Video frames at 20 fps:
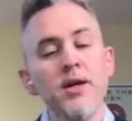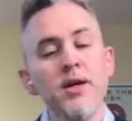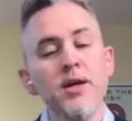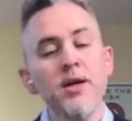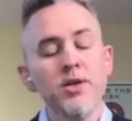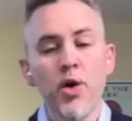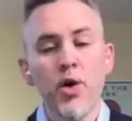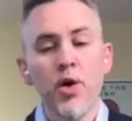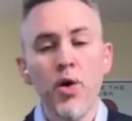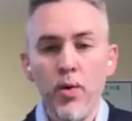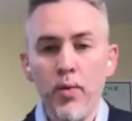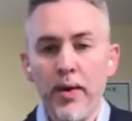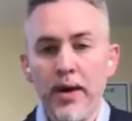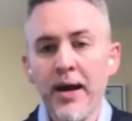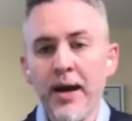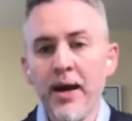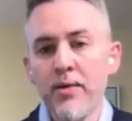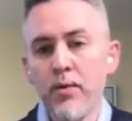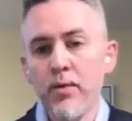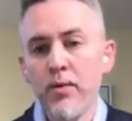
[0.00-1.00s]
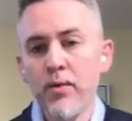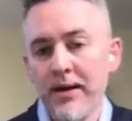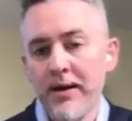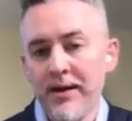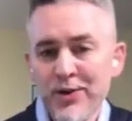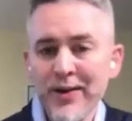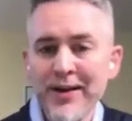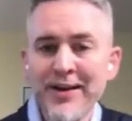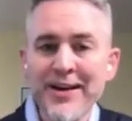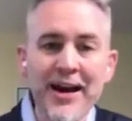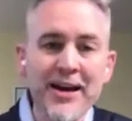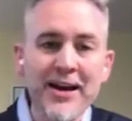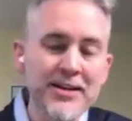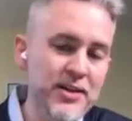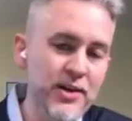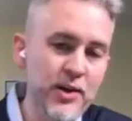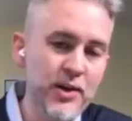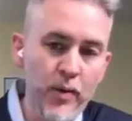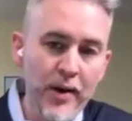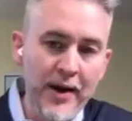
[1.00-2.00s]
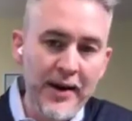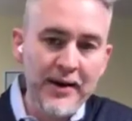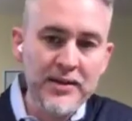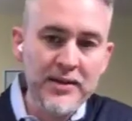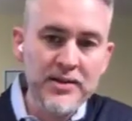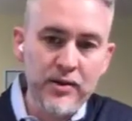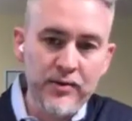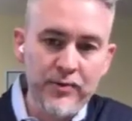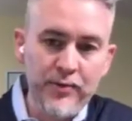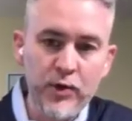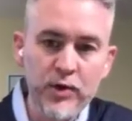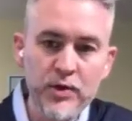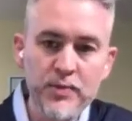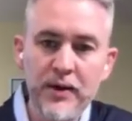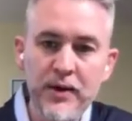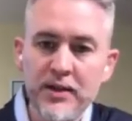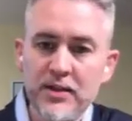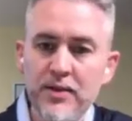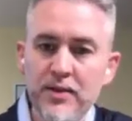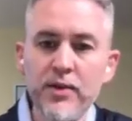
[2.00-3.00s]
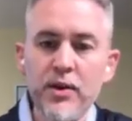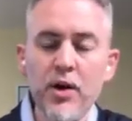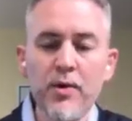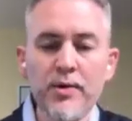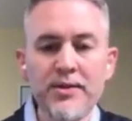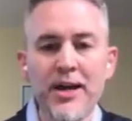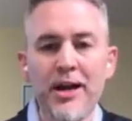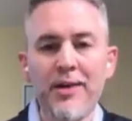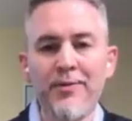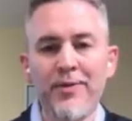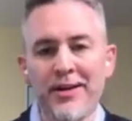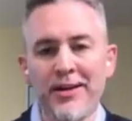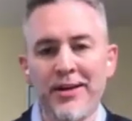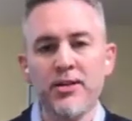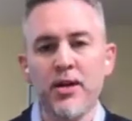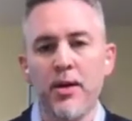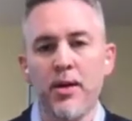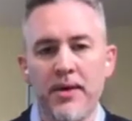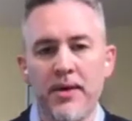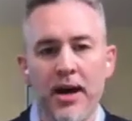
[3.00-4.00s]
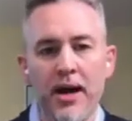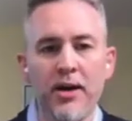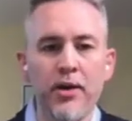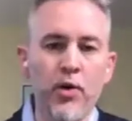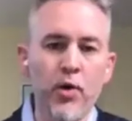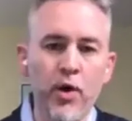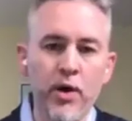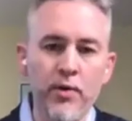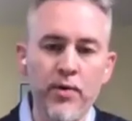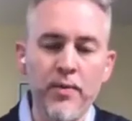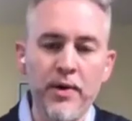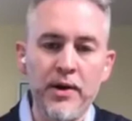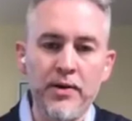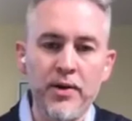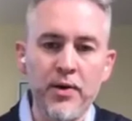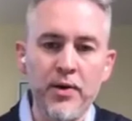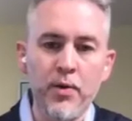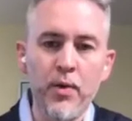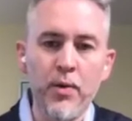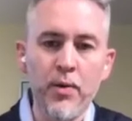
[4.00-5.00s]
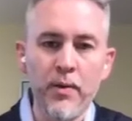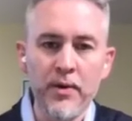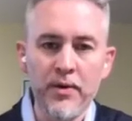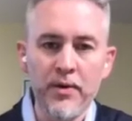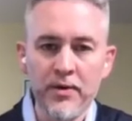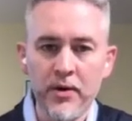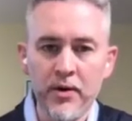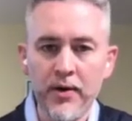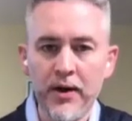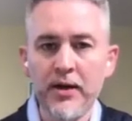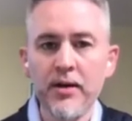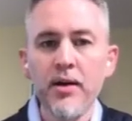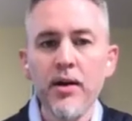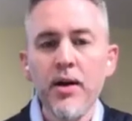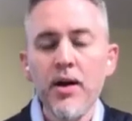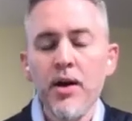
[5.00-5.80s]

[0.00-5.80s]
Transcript: So what initially got us into weddings in the first place, even though it was kind of like a subcategory of what we were doing,